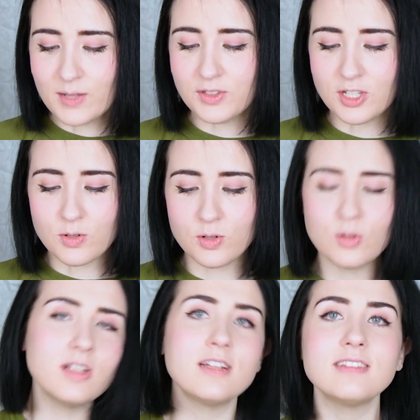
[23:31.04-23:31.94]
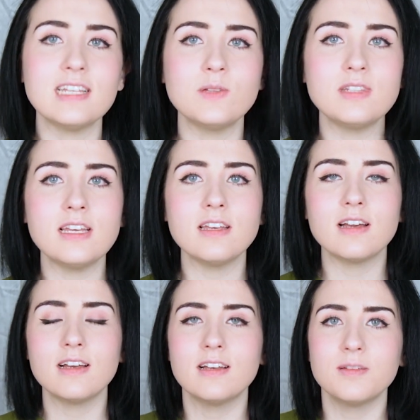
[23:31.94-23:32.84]
sounds so cool. It sounds like
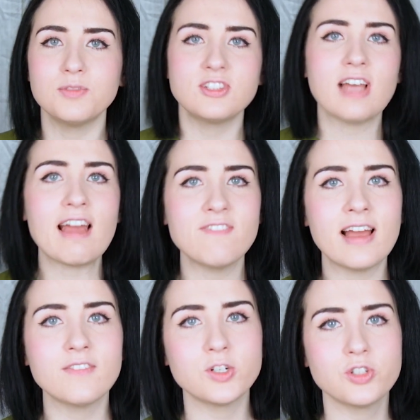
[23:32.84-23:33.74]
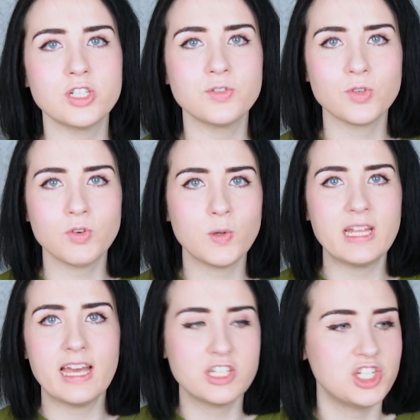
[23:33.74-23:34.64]
a sci-fi version of
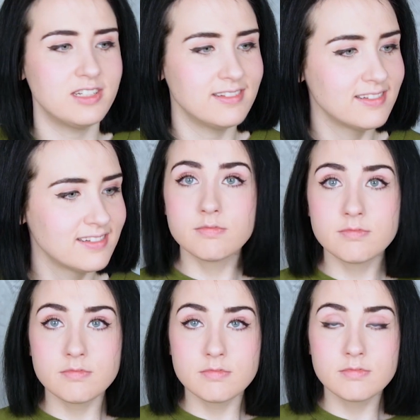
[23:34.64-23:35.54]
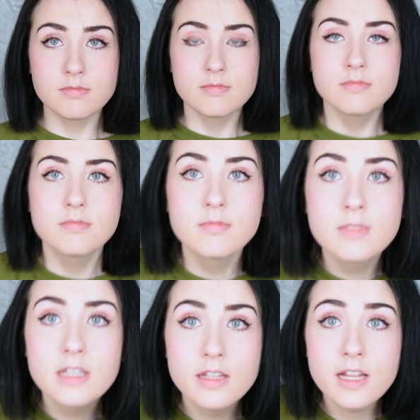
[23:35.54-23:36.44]
Rurouni Kenshin.
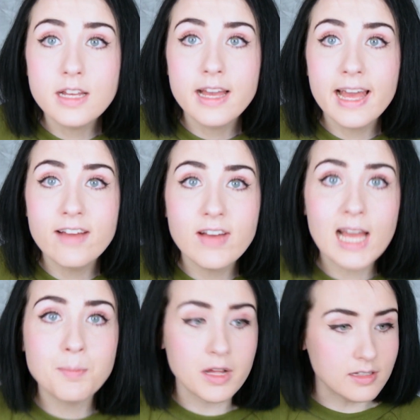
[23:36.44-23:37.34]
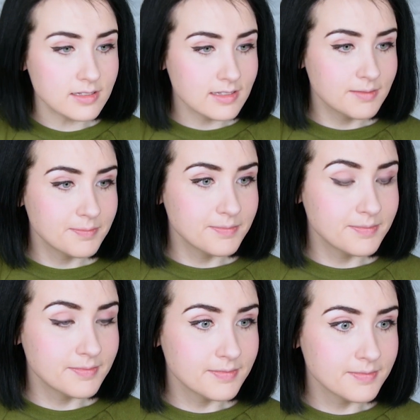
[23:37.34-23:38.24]
Look, I have eyeballs.
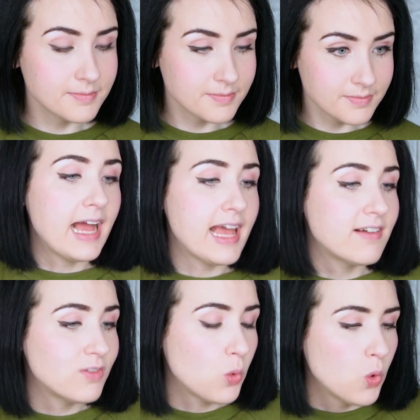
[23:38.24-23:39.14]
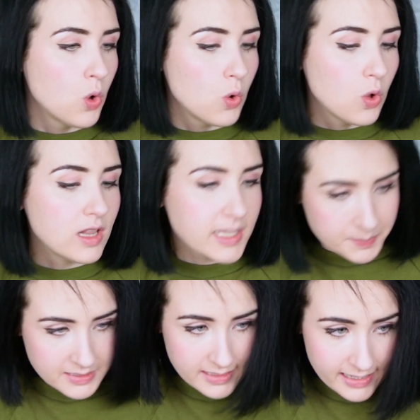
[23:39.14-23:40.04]
I have
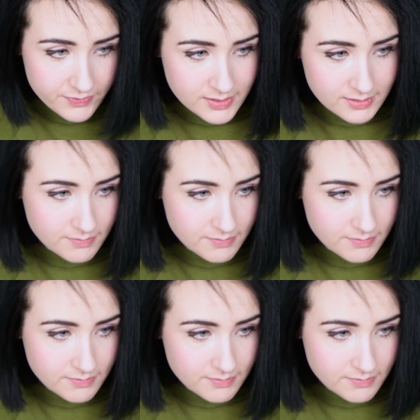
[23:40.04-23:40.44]
lipstick left.